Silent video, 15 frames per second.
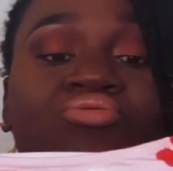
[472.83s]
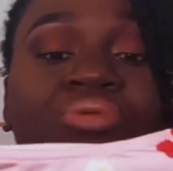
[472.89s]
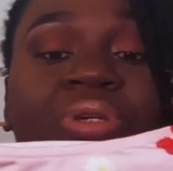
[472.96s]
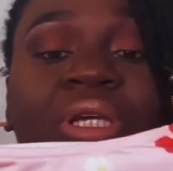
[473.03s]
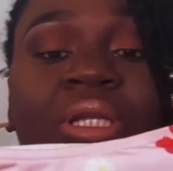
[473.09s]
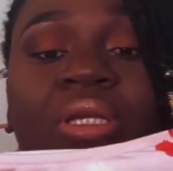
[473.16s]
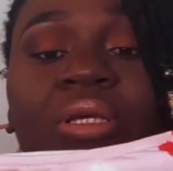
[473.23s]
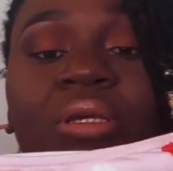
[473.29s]

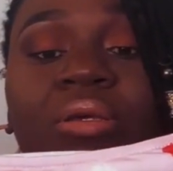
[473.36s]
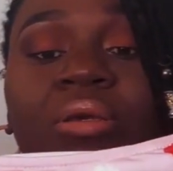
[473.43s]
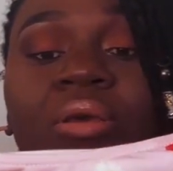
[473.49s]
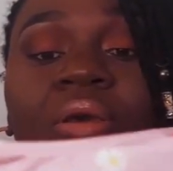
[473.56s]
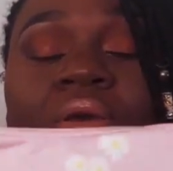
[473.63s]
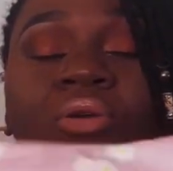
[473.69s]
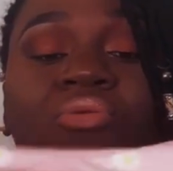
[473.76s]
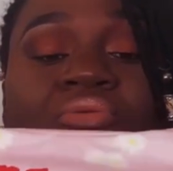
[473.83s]
really
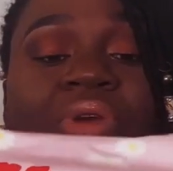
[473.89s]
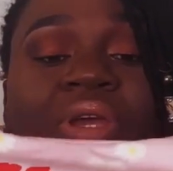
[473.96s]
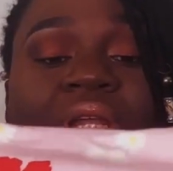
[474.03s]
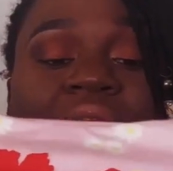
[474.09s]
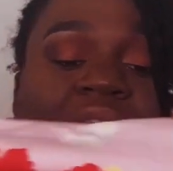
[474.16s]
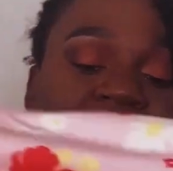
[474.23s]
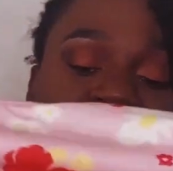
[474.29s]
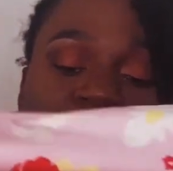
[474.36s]

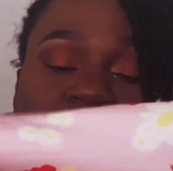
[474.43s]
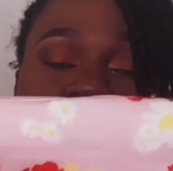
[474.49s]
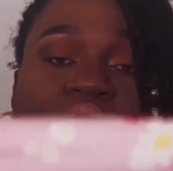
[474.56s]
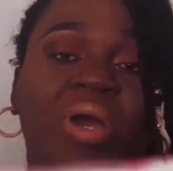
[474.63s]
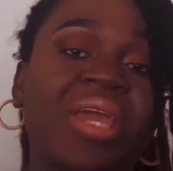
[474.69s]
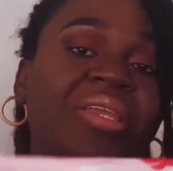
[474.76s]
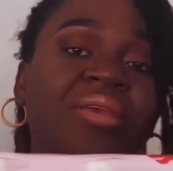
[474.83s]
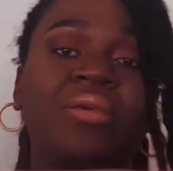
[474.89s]
really small so
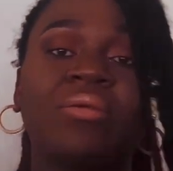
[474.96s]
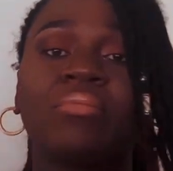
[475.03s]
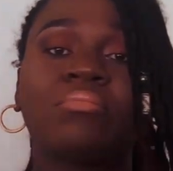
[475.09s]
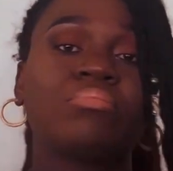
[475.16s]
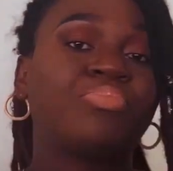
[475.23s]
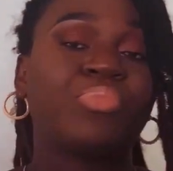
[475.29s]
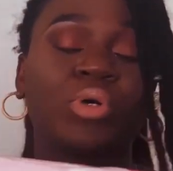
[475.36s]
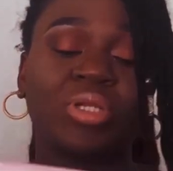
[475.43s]
i didn't
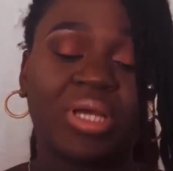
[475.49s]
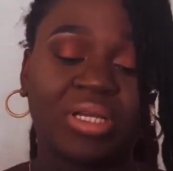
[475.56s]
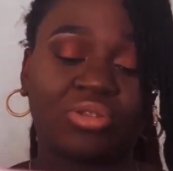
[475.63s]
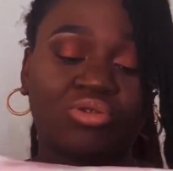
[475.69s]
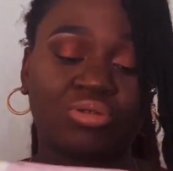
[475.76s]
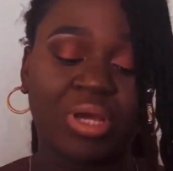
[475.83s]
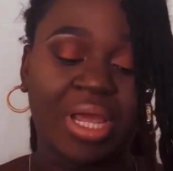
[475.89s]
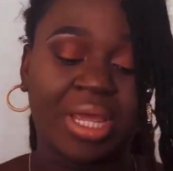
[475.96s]
bother
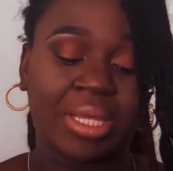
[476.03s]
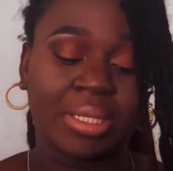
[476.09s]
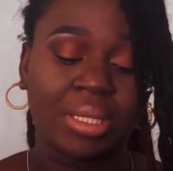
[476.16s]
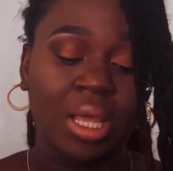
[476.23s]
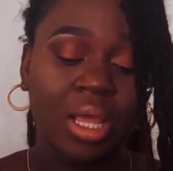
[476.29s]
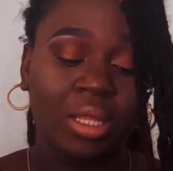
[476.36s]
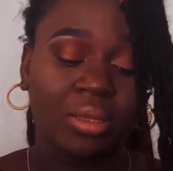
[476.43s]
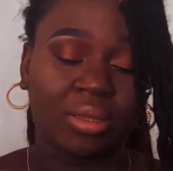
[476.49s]

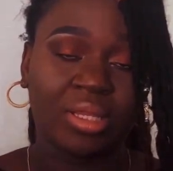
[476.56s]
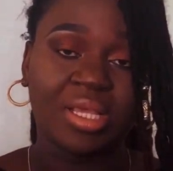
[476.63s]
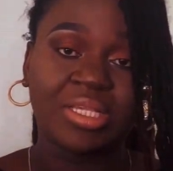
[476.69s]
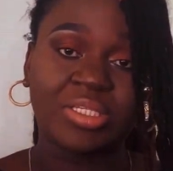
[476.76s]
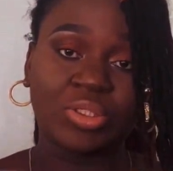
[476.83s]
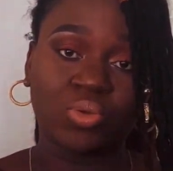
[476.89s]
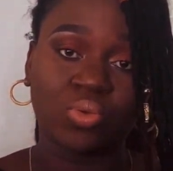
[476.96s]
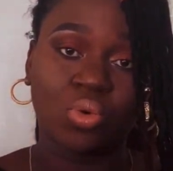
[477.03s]
trying
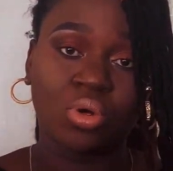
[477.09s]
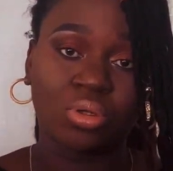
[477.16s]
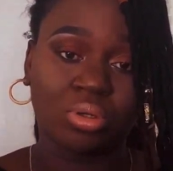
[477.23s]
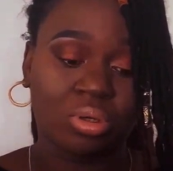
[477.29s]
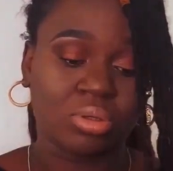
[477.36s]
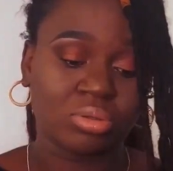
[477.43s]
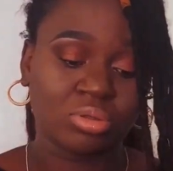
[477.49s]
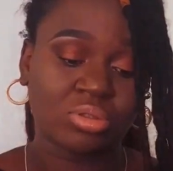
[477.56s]
this one
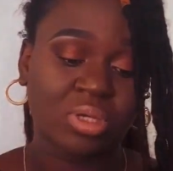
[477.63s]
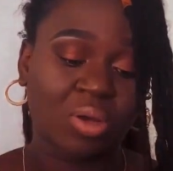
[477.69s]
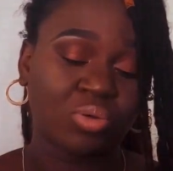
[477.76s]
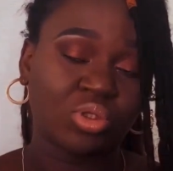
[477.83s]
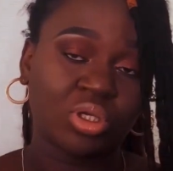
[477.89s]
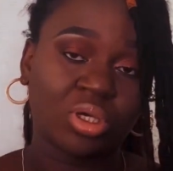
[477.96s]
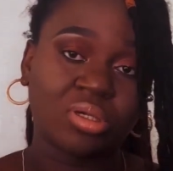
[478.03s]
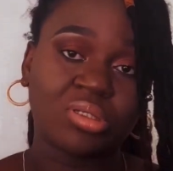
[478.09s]
on so
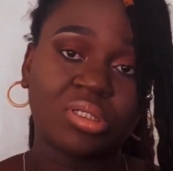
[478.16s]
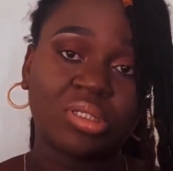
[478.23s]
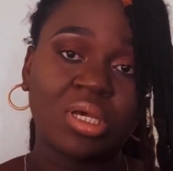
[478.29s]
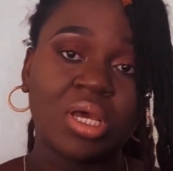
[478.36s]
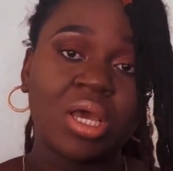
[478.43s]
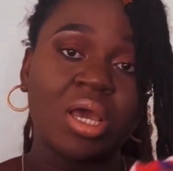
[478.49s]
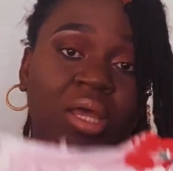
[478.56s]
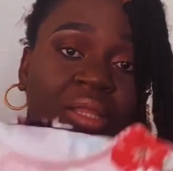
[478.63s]
i'll just
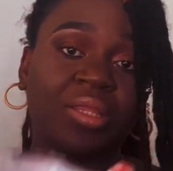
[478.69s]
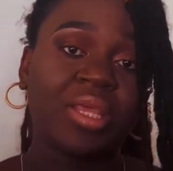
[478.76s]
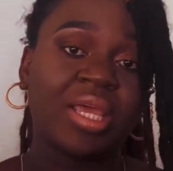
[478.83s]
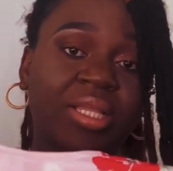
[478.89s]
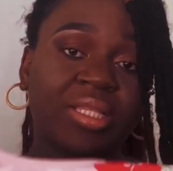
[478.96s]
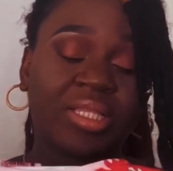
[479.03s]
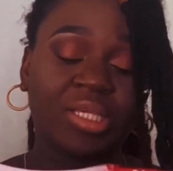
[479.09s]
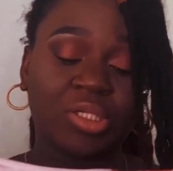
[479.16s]

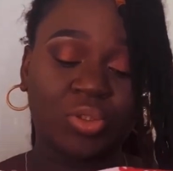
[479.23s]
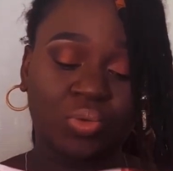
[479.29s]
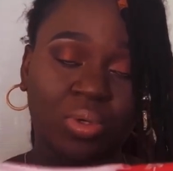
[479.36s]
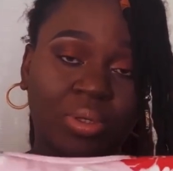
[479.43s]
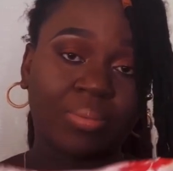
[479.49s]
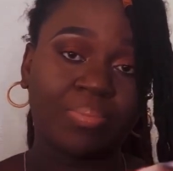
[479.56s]
take this one